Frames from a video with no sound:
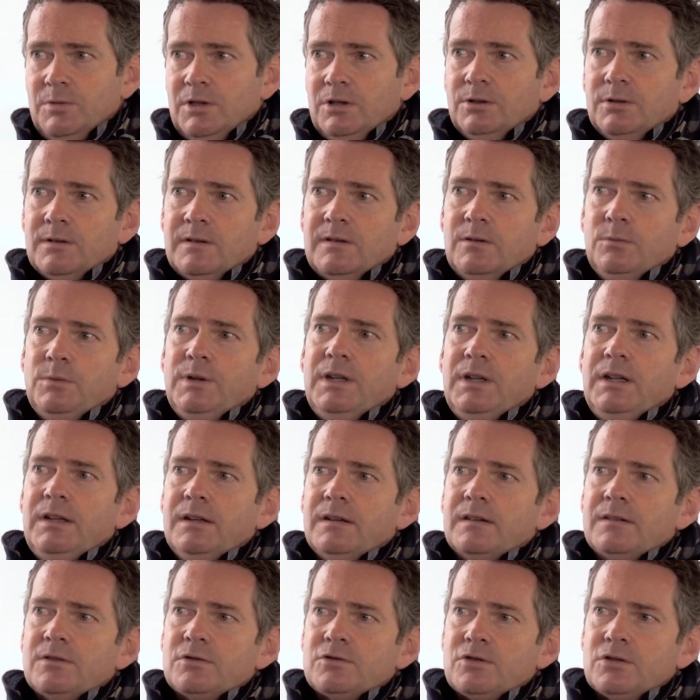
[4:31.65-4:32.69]
but also we
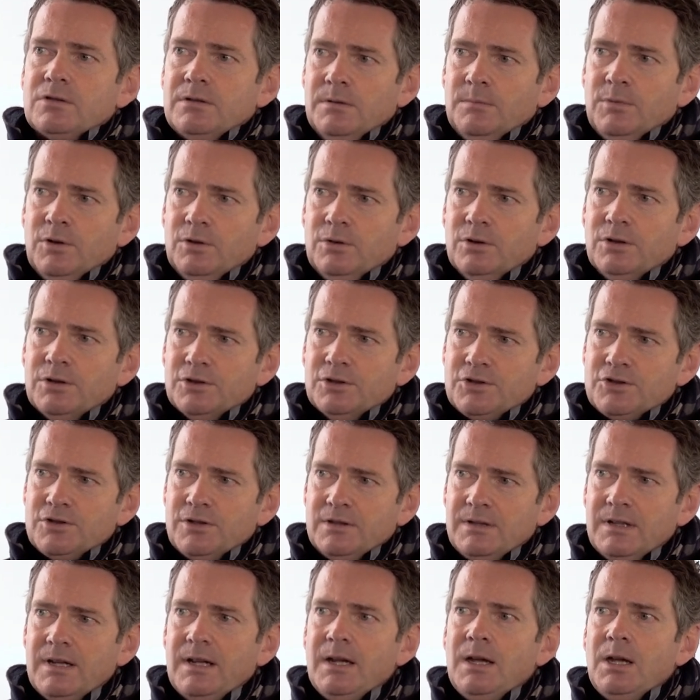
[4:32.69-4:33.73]
as uh, Blue
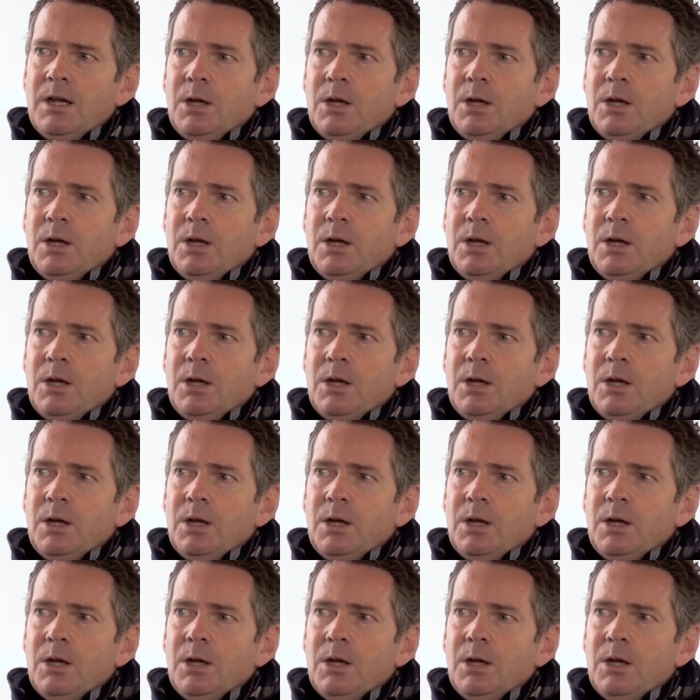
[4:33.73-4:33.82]
Orchard